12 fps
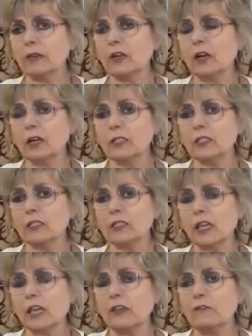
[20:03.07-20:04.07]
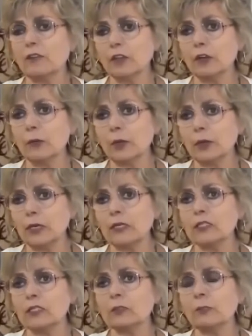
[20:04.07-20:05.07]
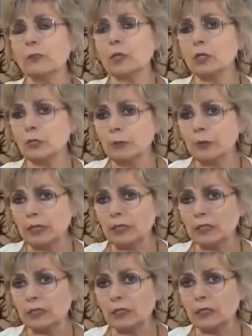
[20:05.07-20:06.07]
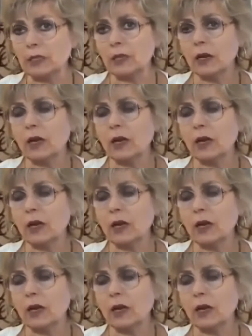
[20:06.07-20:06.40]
and causes a fingerprintless, plumeless